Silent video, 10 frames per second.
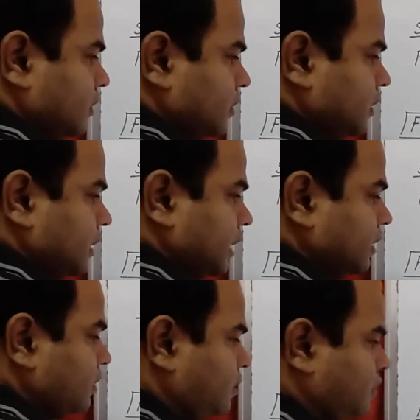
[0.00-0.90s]

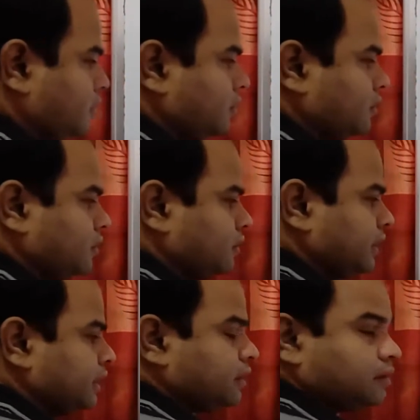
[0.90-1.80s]
9
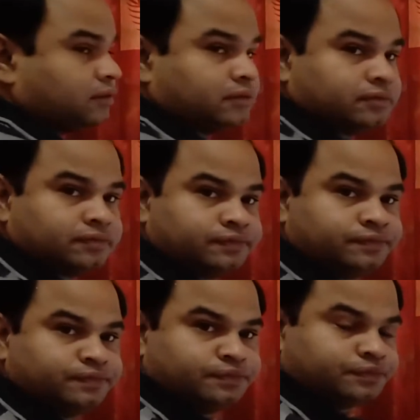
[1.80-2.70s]
eta,
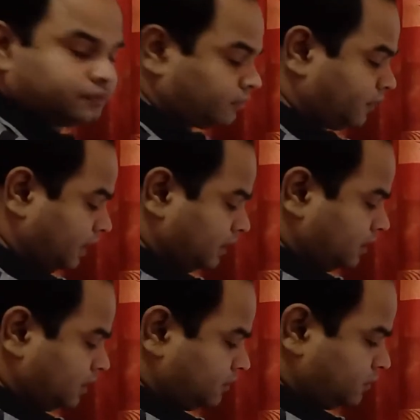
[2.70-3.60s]
and
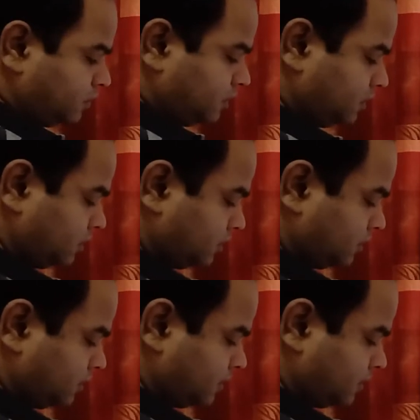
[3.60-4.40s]
this force is